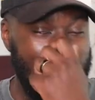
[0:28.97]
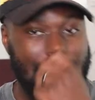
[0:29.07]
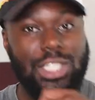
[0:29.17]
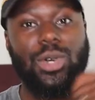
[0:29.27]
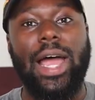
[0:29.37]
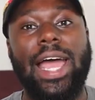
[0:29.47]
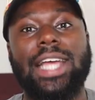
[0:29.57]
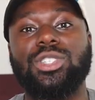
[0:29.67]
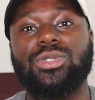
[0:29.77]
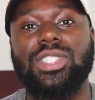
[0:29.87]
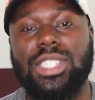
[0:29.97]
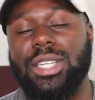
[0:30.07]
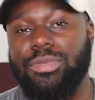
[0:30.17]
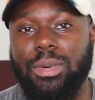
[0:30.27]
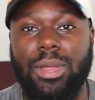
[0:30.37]
So as you
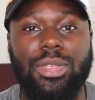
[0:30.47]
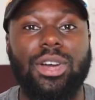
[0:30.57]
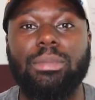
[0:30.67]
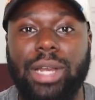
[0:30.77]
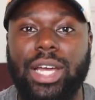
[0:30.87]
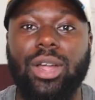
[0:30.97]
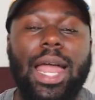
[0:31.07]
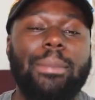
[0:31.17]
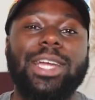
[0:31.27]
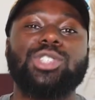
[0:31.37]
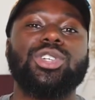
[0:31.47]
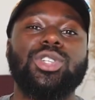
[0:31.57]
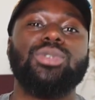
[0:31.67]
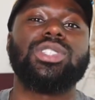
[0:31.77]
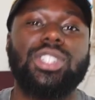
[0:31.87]
see from the thumbnail, I'm
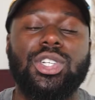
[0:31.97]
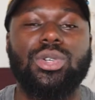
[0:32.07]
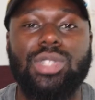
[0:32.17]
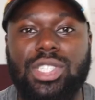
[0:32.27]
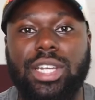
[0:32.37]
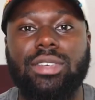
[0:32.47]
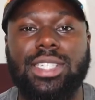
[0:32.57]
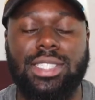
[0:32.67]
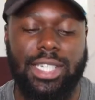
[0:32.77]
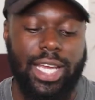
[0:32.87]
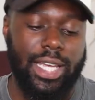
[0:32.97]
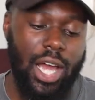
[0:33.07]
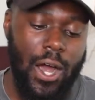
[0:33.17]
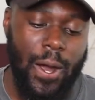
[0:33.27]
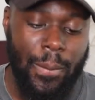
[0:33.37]
introducing a new series today,
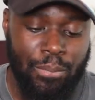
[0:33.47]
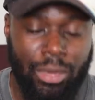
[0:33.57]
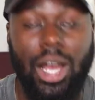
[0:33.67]
y'all.